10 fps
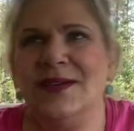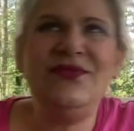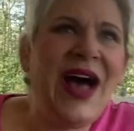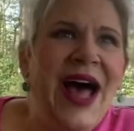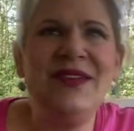
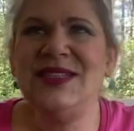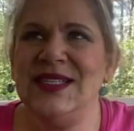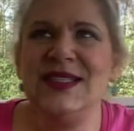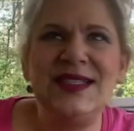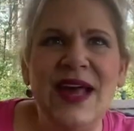five,
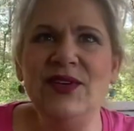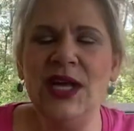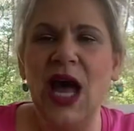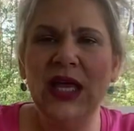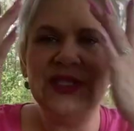six, seven
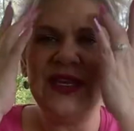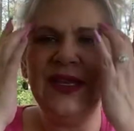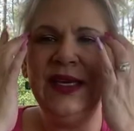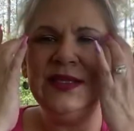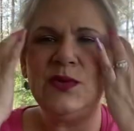dollars, I
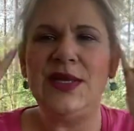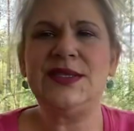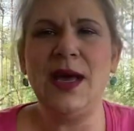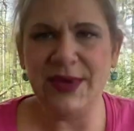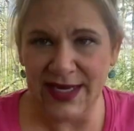think is what it's
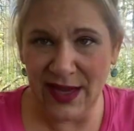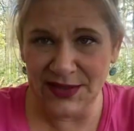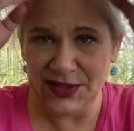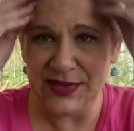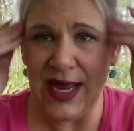coming down
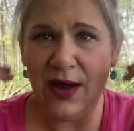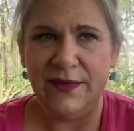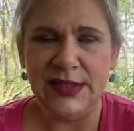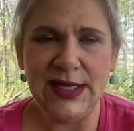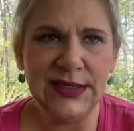to now.
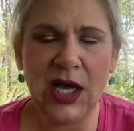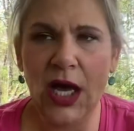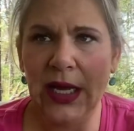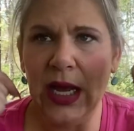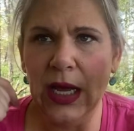Everything's
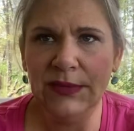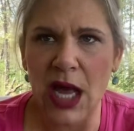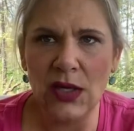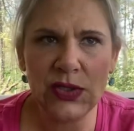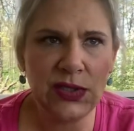gone up.
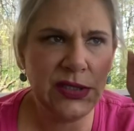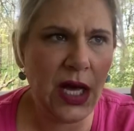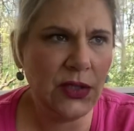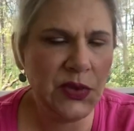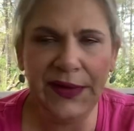Dollar stores,
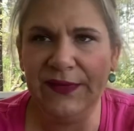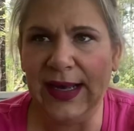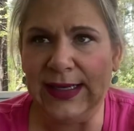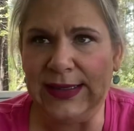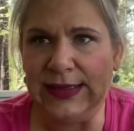dollar
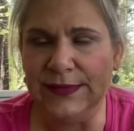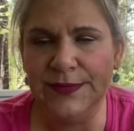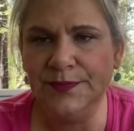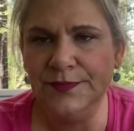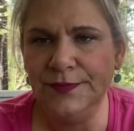twenty-five,
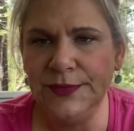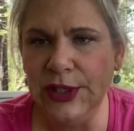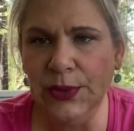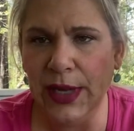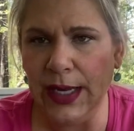
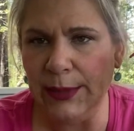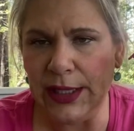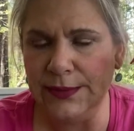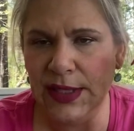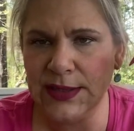you name
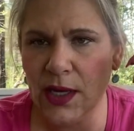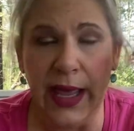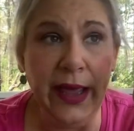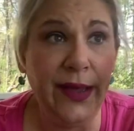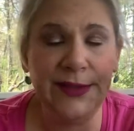it. It's got
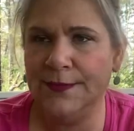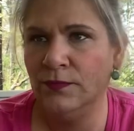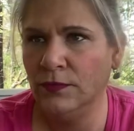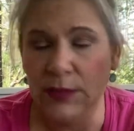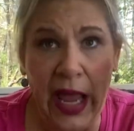eggs,
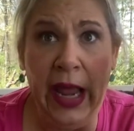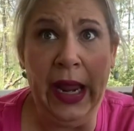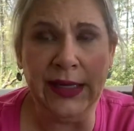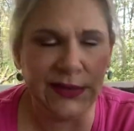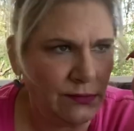
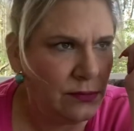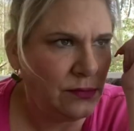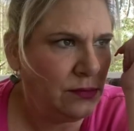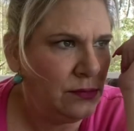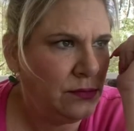eggs.
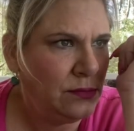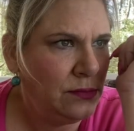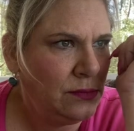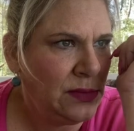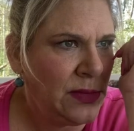
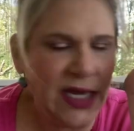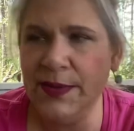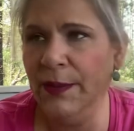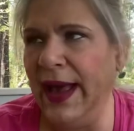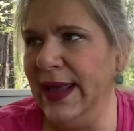I
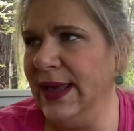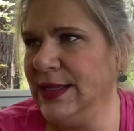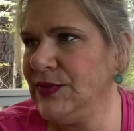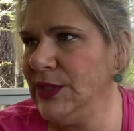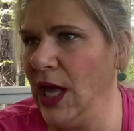still buy
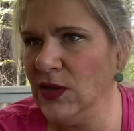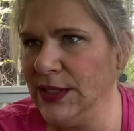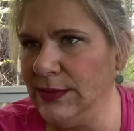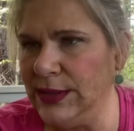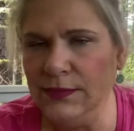eggs for a dollar
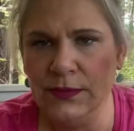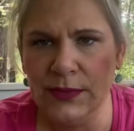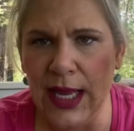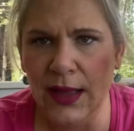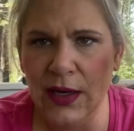something.
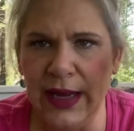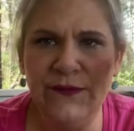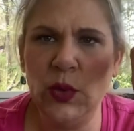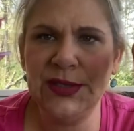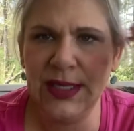Now they're like
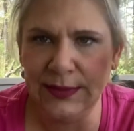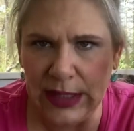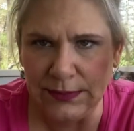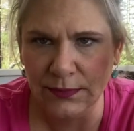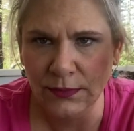four
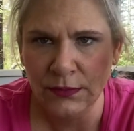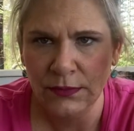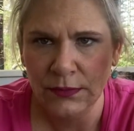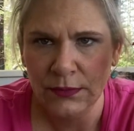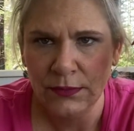something.
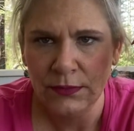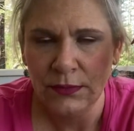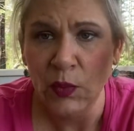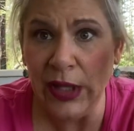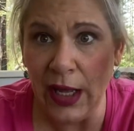
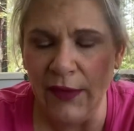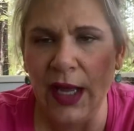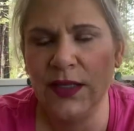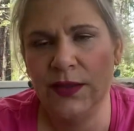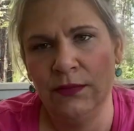We love
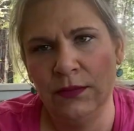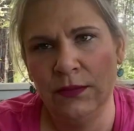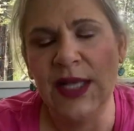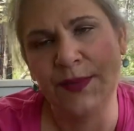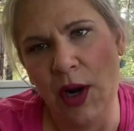eggs.
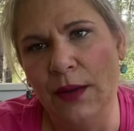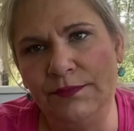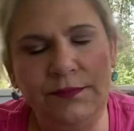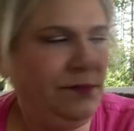That's a problem.